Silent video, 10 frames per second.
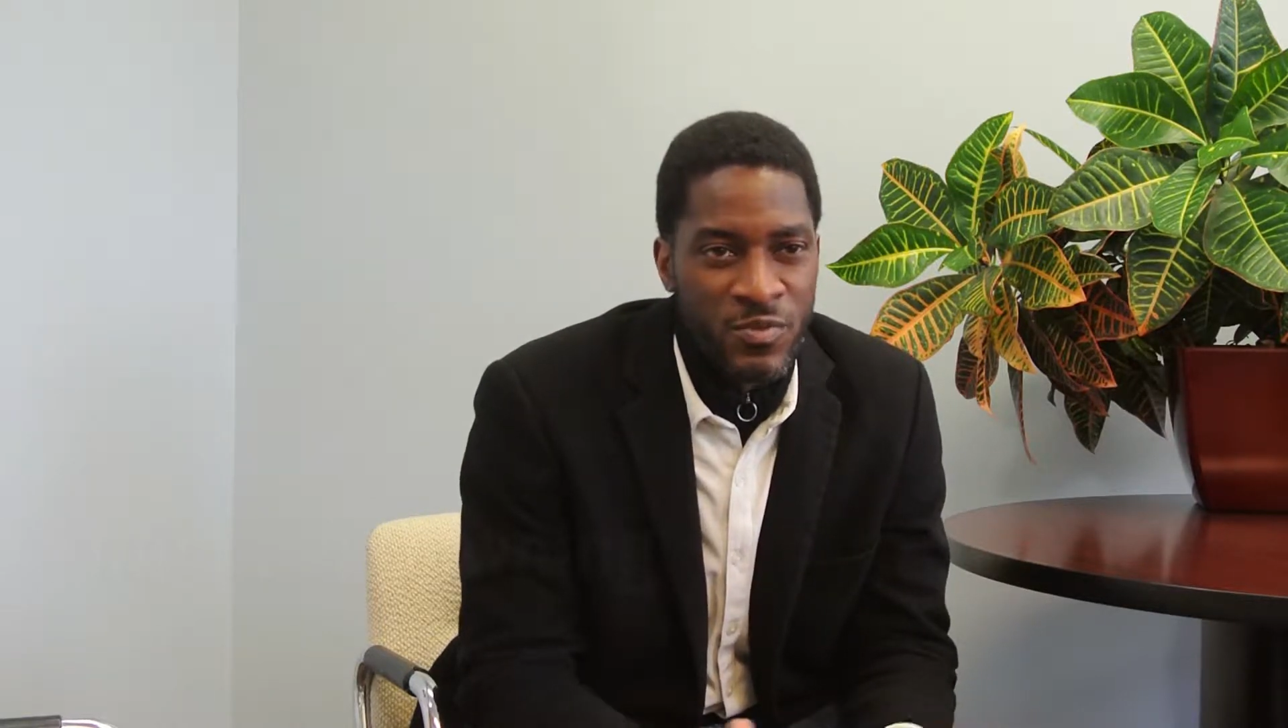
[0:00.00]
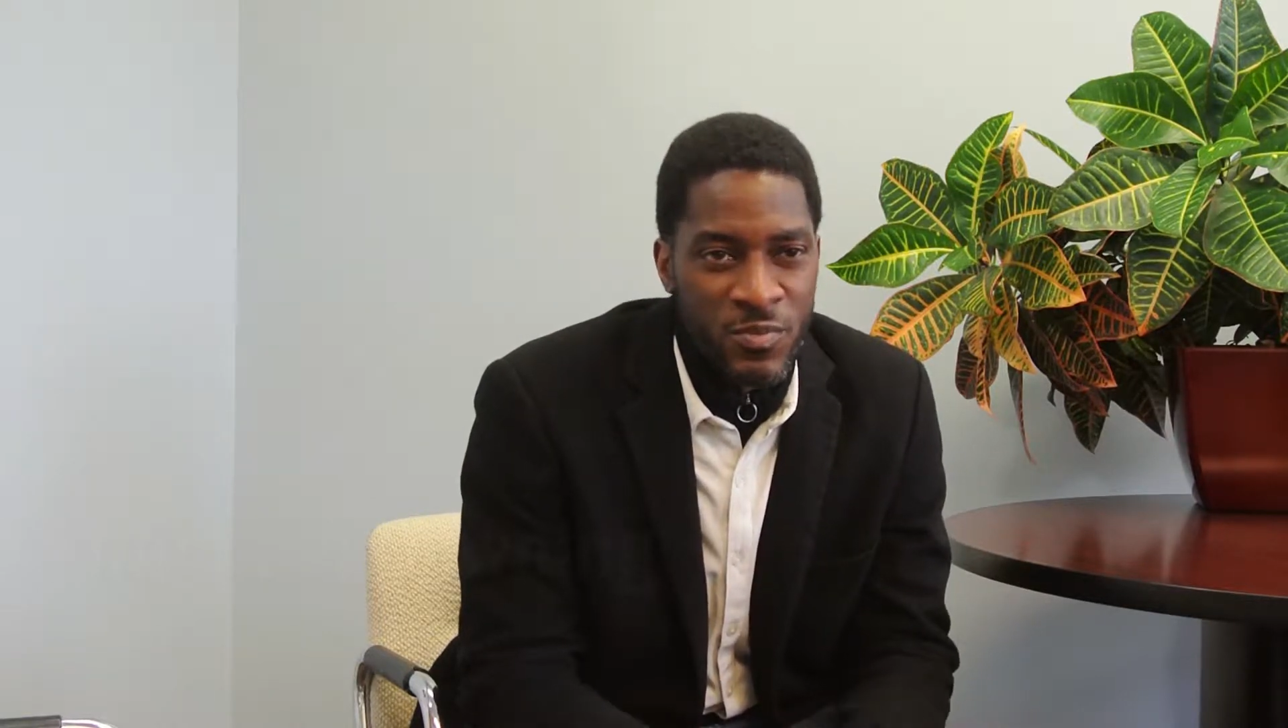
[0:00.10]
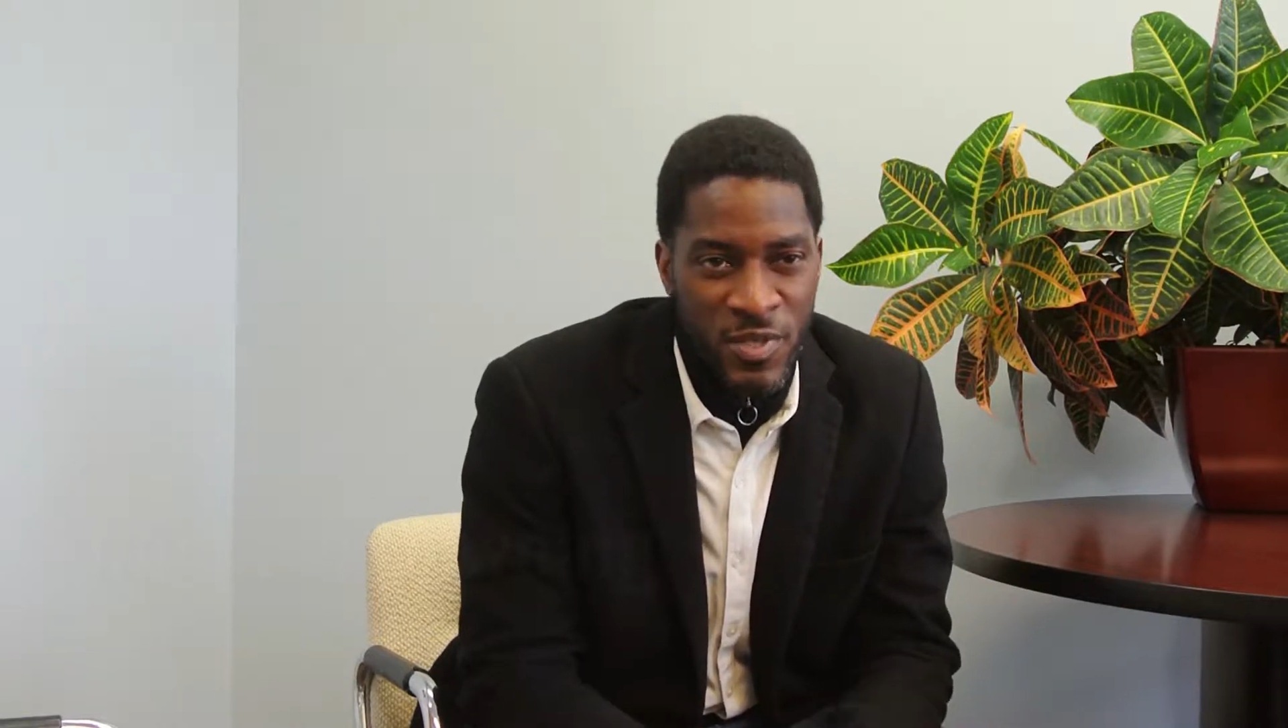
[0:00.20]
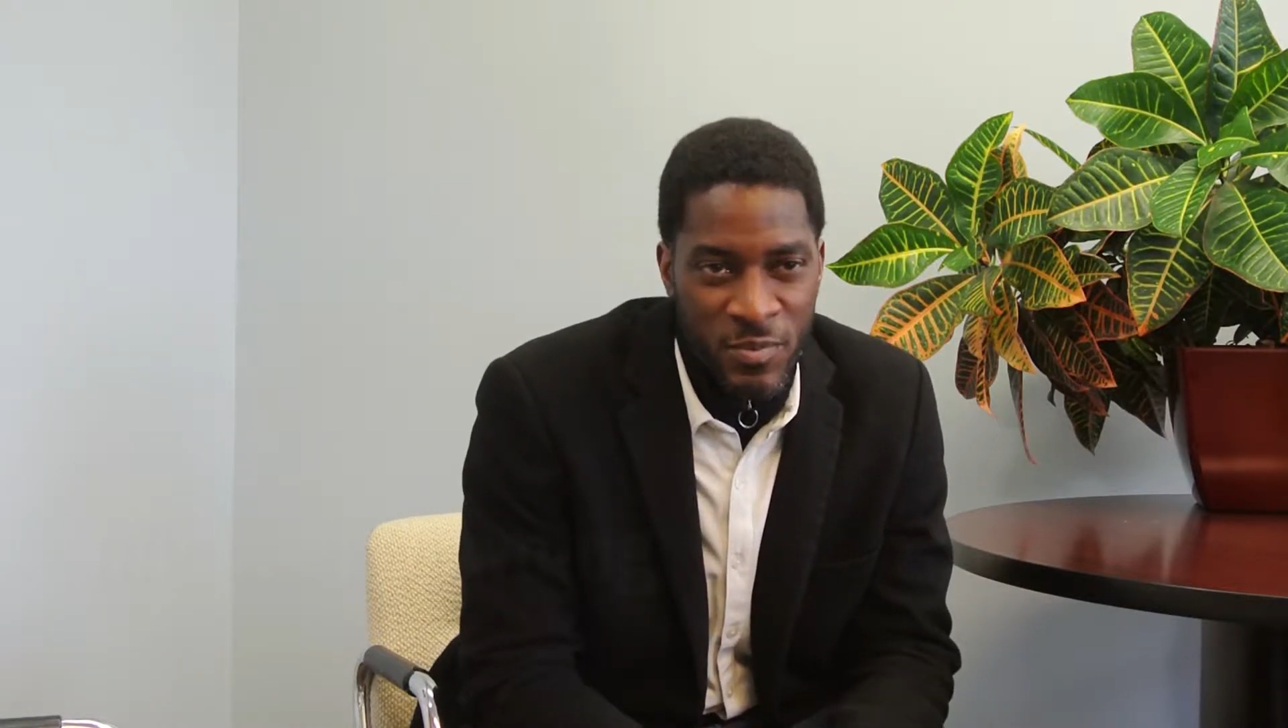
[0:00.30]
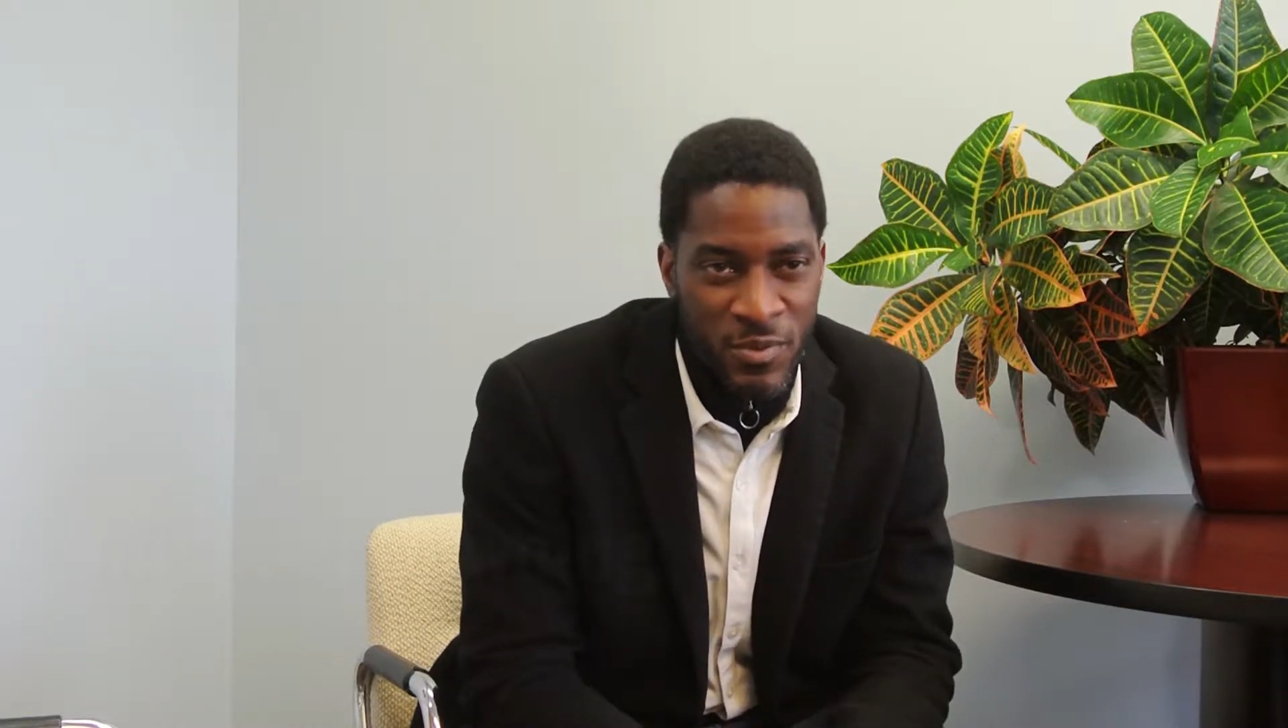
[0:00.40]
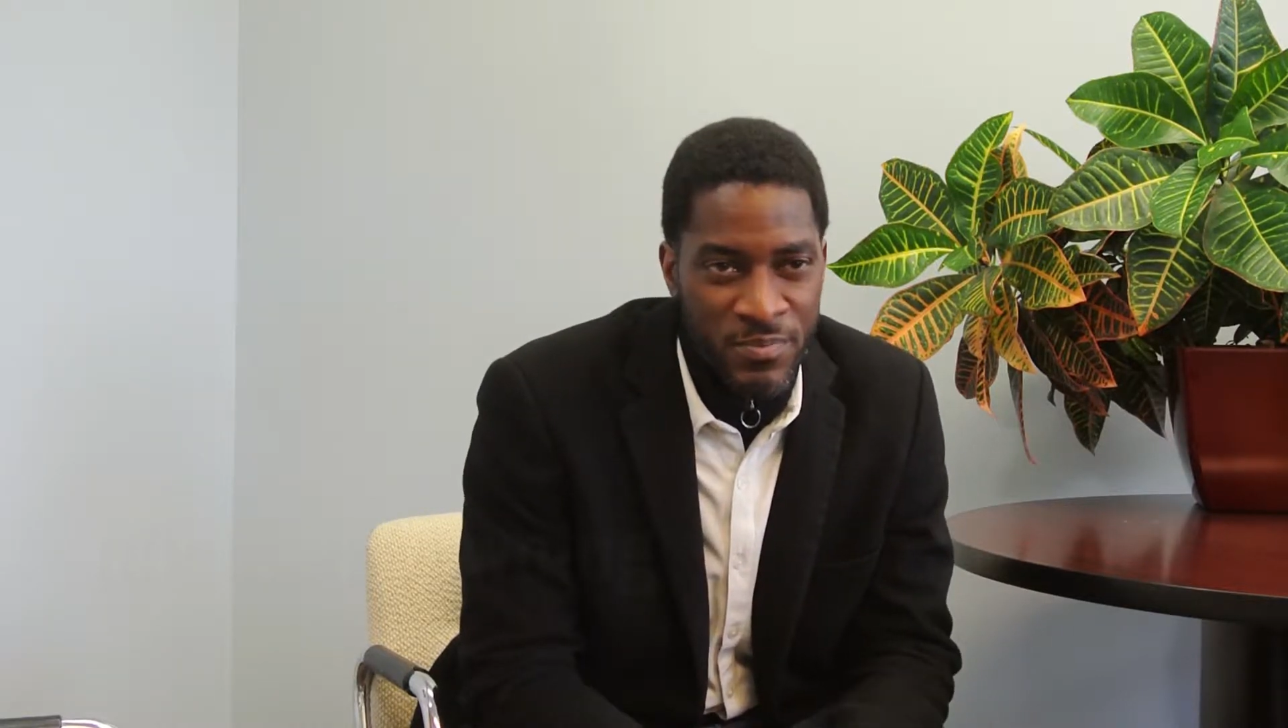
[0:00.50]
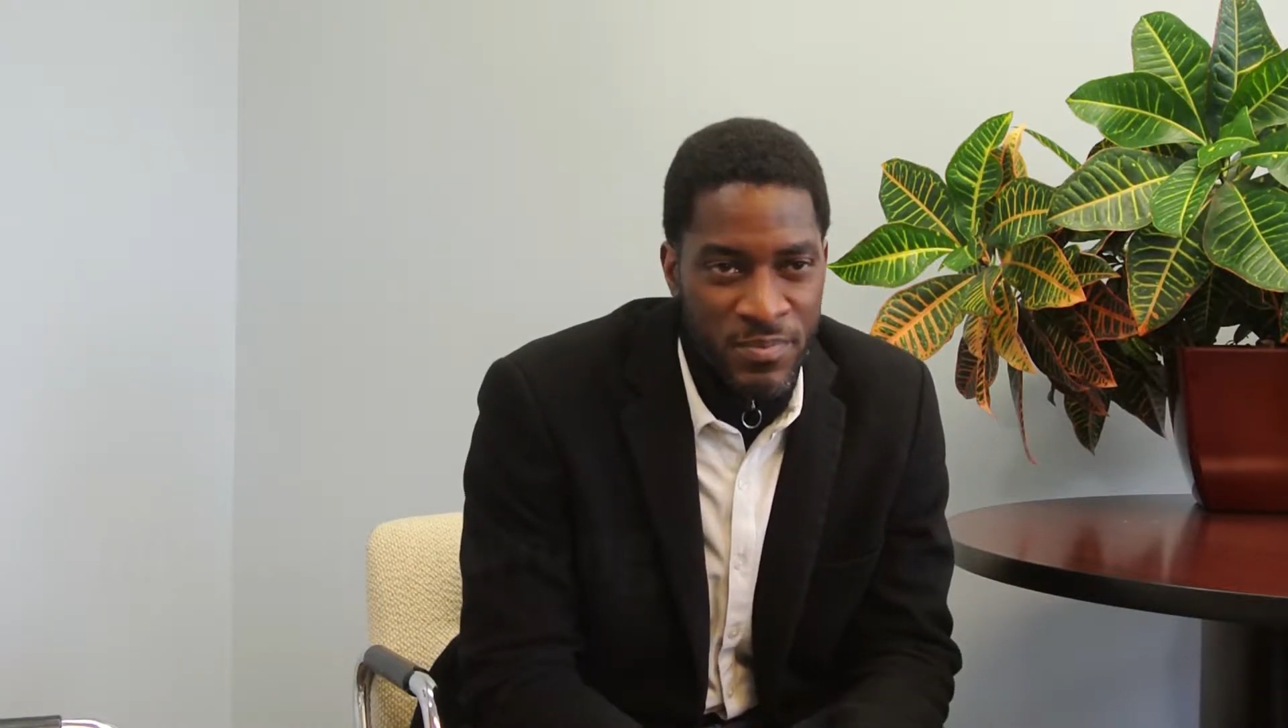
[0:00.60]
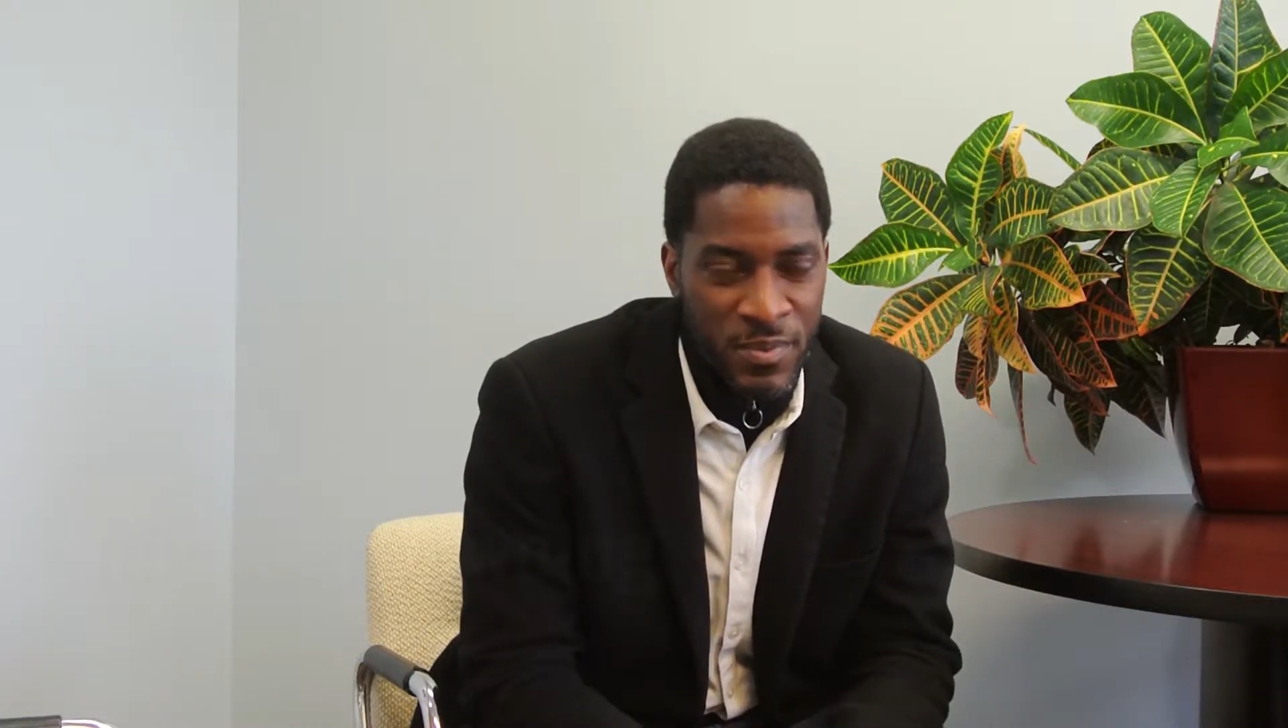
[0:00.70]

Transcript: with people.